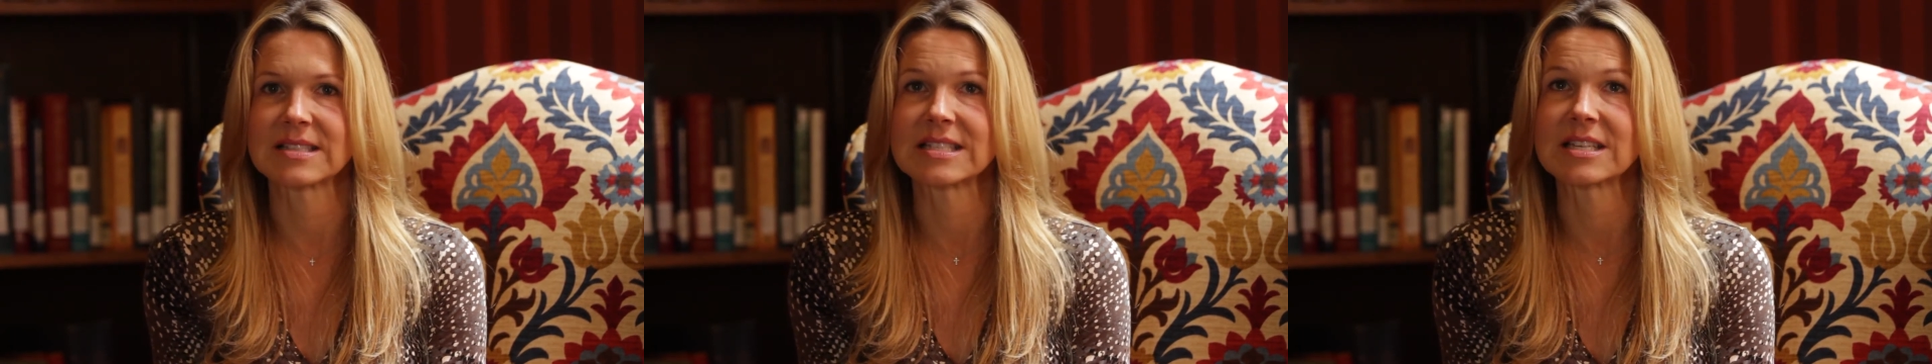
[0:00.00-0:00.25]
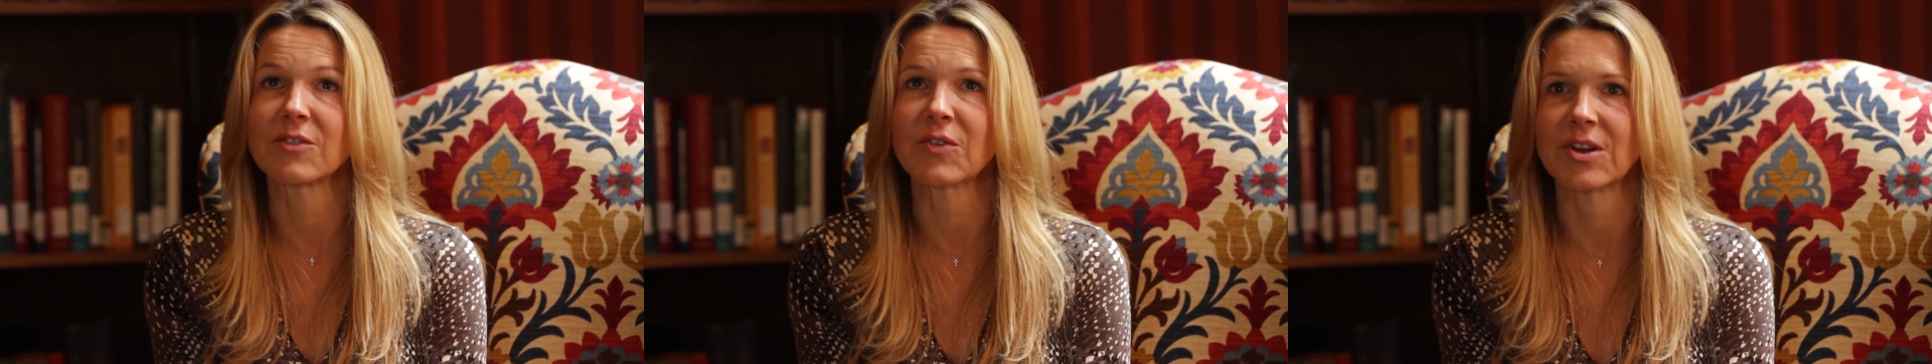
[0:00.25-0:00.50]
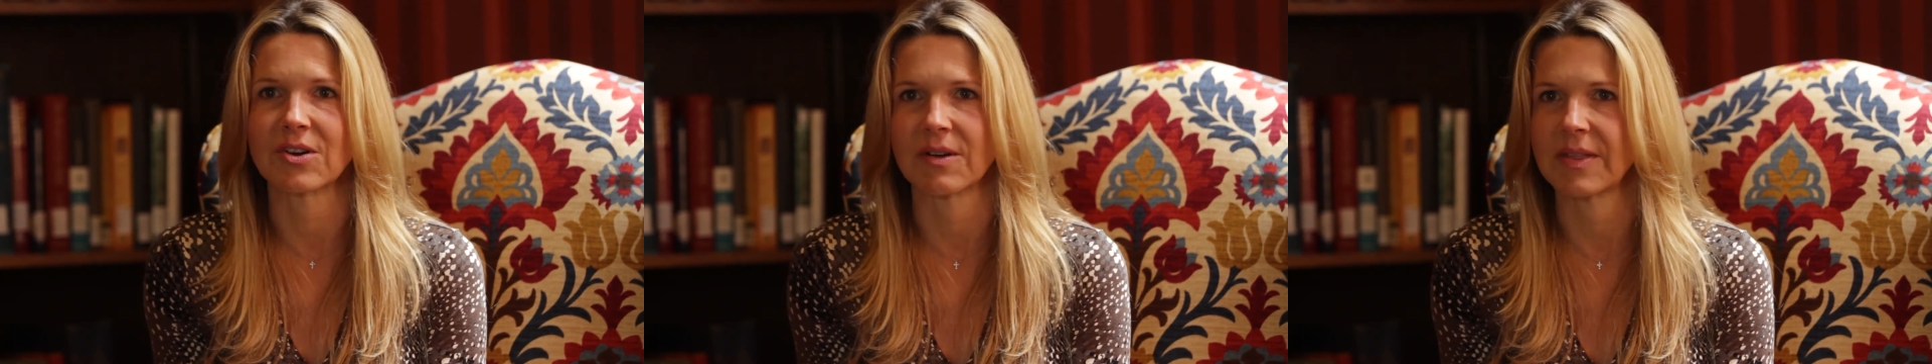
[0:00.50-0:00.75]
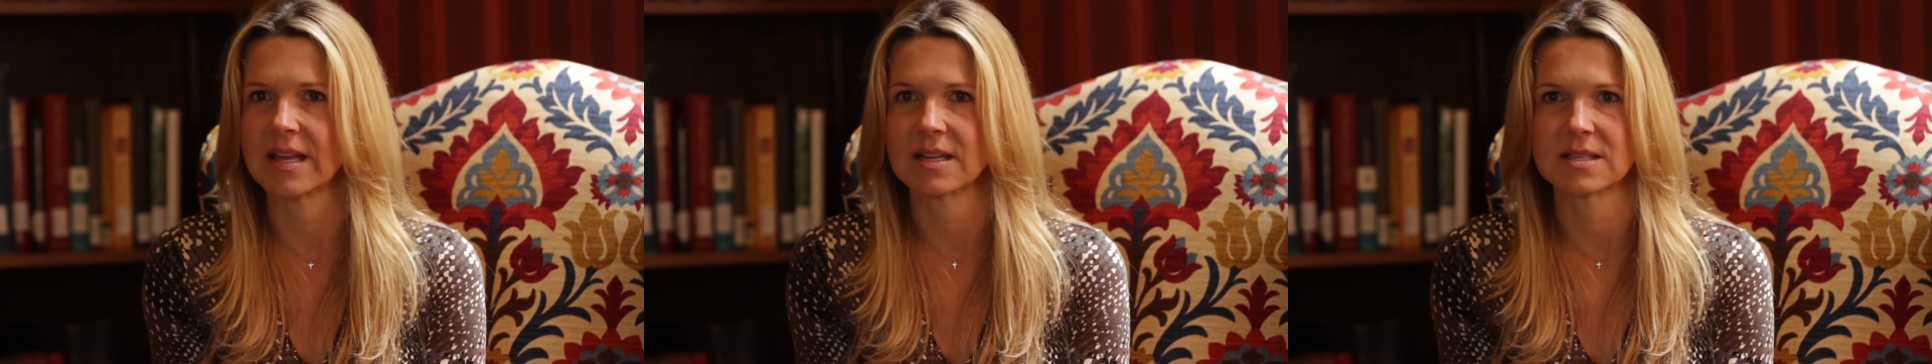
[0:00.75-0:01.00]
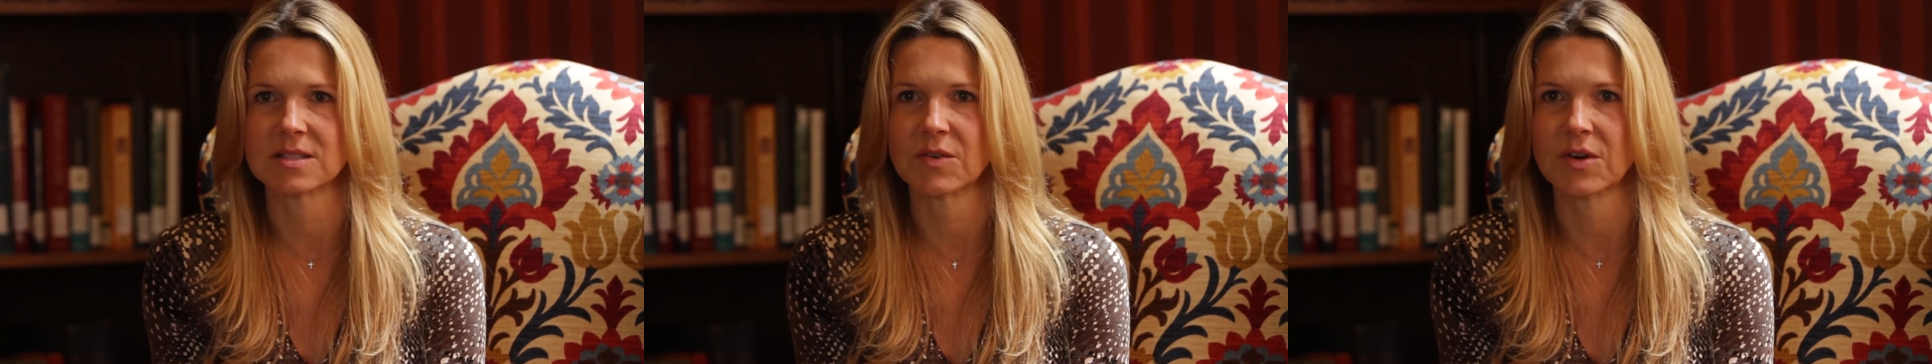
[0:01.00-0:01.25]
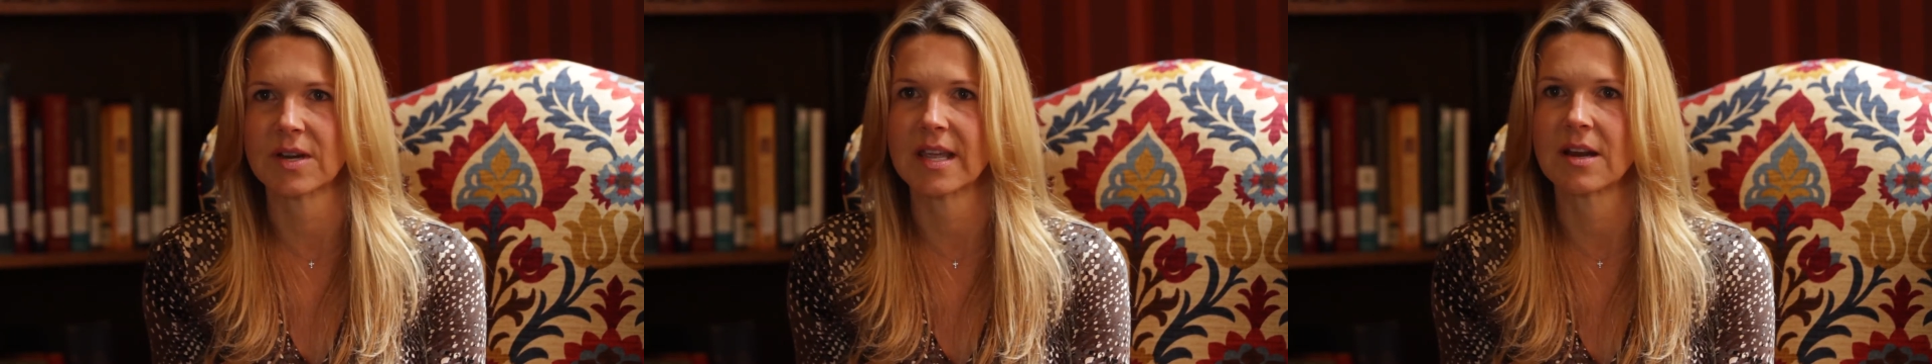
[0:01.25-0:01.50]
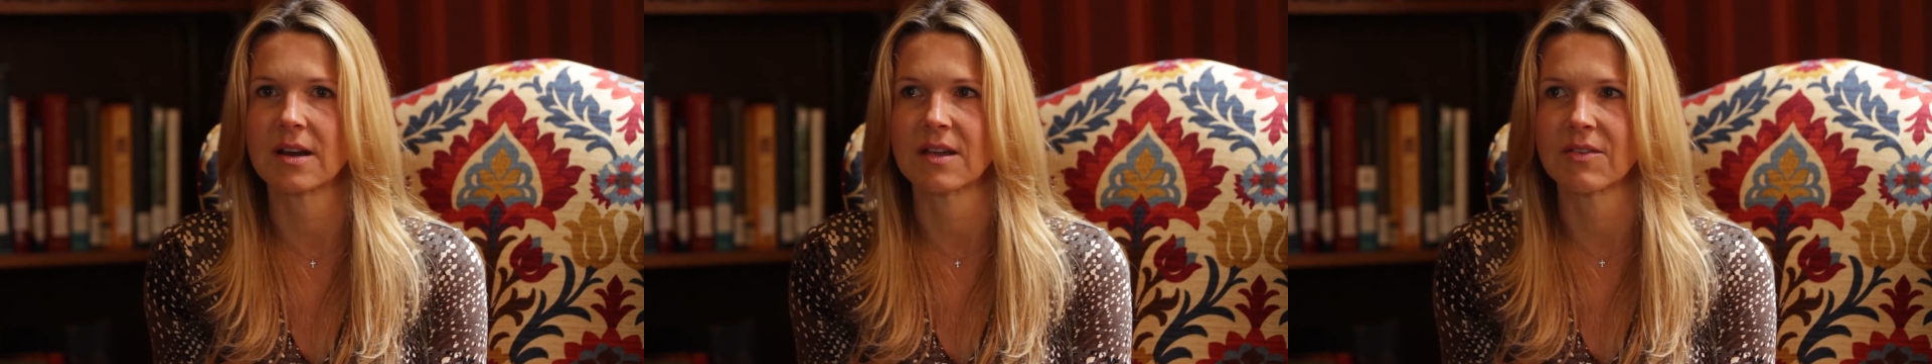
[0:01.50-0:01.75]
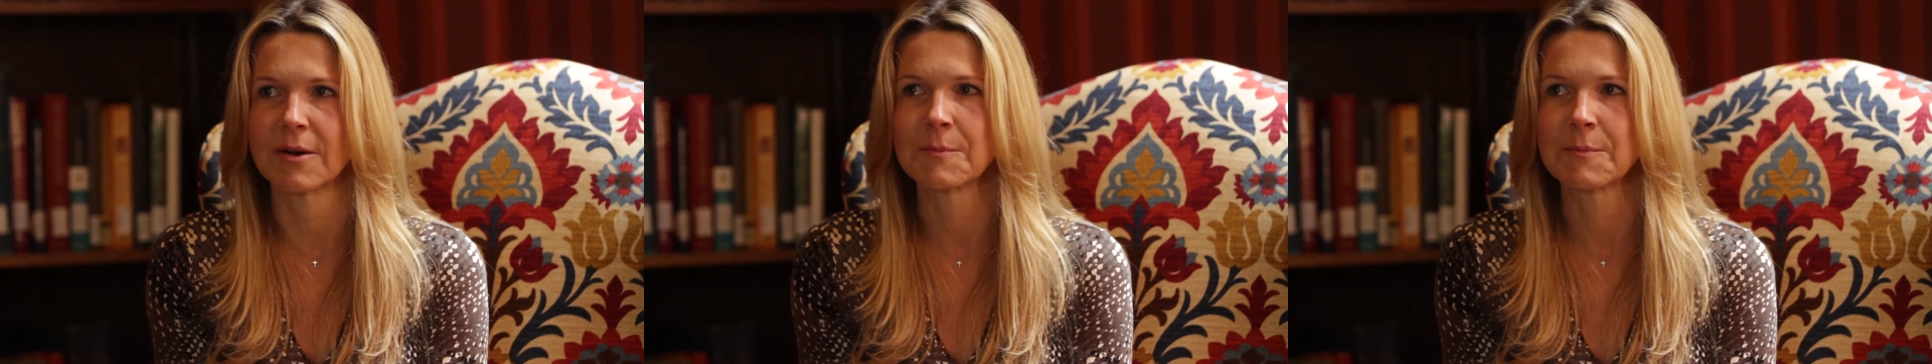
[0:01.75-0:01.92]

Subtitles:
difficult that is for a caregiver.